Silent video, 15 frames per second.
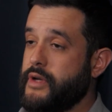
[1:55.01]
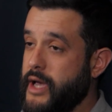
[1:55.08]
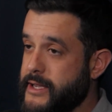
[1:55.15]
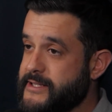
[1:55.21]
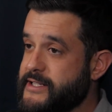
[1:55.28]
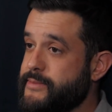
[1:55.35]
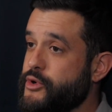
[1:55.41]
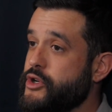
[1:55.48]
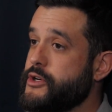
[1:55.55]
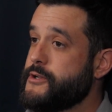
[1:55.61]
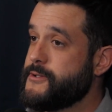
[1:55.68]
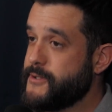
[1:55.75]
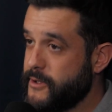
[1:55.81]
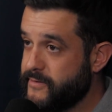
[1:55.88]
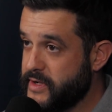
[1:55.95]
customer
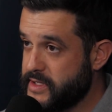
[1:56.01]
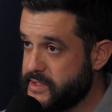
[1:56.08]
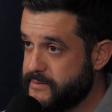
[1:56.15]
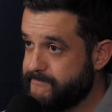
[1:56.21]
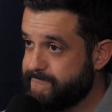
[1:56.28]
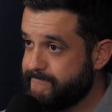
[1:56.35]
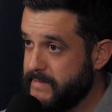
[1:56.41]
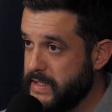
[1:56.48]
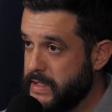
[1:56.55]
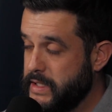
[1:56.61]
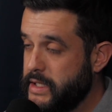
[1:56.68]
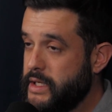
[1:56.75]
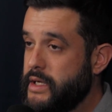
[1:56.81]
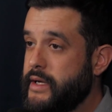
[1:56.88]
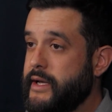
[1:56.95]
service.
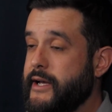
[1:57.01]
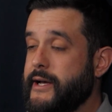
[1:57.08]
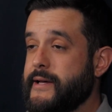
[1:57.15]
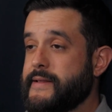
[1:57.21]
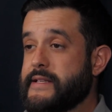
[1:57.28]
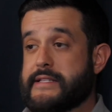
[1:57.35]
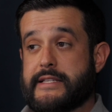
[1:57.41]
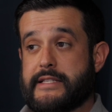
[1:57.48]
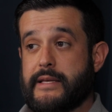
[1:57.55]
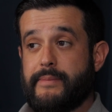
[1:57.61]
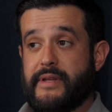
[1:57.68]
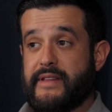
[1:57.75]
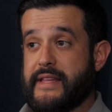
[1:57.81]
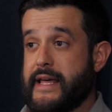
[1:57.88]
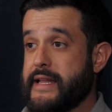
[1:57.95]
And this is
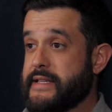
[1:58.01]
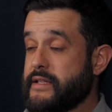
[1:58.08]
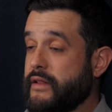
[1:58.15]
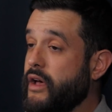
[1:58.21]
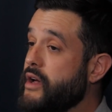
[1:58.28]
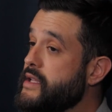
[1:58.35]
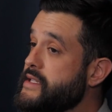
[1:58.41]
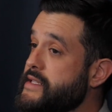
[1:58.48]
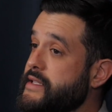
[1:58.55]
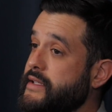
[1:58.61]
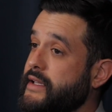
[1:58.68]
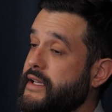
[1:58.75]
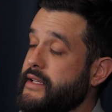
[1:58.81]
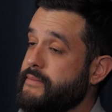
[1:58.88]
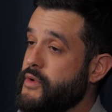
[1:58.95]
something that is lost
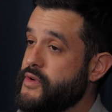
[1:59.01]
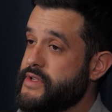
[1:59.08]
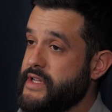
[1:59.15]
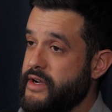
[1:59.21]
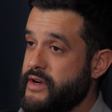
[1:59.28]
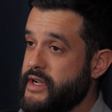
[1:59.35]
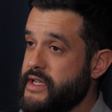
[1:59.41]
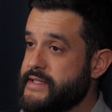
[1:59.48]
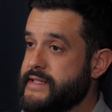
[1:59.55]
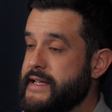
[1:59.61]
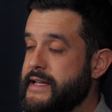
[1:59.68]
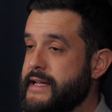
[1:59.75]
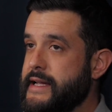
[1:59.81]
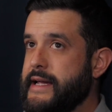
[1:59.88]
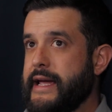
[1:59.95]
in most areas,
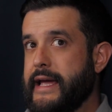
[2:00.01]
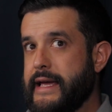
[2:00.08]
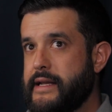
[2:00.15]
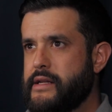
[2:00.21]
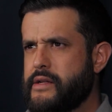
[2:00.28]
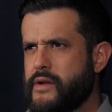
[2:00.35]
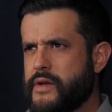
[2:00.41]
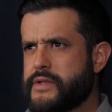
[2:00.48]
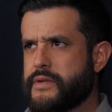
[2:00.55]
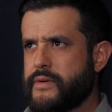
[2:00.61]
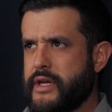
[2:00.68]
and it also